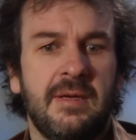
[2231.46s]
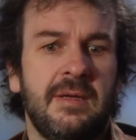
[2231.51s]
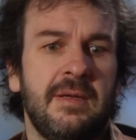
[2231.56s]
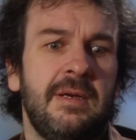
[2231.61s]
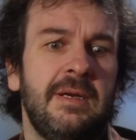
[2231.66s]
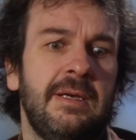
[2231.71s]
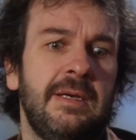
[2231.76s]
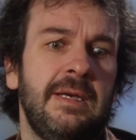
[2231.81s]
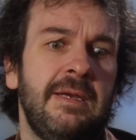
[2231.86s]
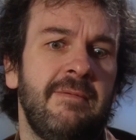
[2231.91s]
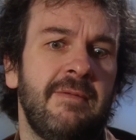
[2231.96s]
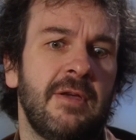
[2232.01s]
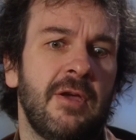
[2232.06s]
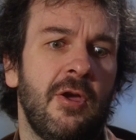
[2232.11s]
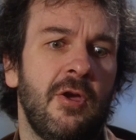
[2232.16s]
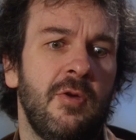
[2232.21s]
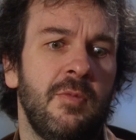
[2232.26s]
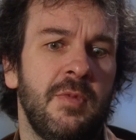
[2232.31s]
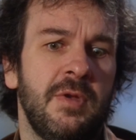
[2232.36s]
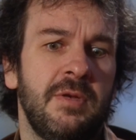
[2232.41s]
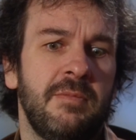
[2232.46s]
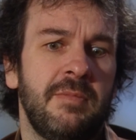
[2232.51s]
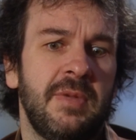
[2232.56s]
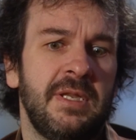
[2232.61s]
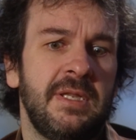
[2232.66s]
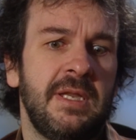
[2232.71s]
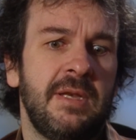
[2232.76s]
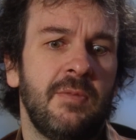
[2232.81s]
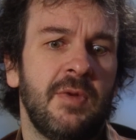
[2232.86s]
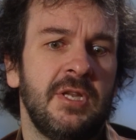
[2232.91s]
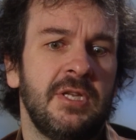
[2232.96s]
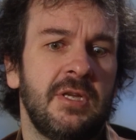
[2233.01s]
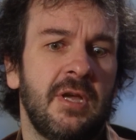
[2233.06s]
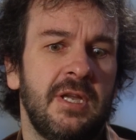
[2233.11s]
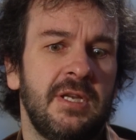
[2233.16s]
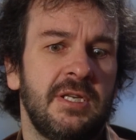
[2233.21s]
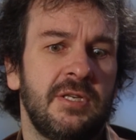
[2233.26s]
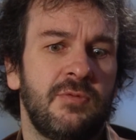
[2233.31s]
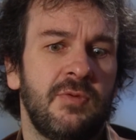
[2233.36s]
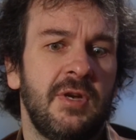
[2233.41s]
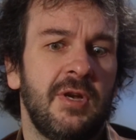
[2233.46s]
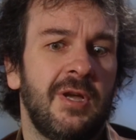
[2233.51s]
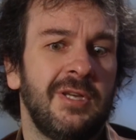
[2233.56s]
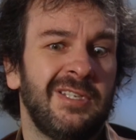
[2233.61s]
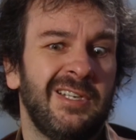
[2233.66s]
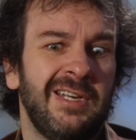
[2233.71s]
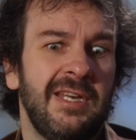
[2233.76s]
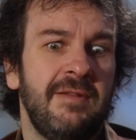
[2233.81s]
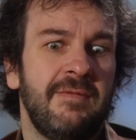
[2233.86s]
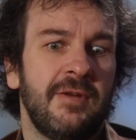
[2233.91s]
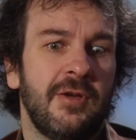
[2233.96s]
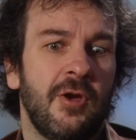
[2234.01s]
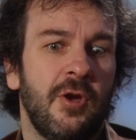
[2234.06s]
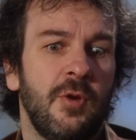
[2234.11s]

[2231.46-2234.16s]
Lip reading: leaving home. I just realized that leaving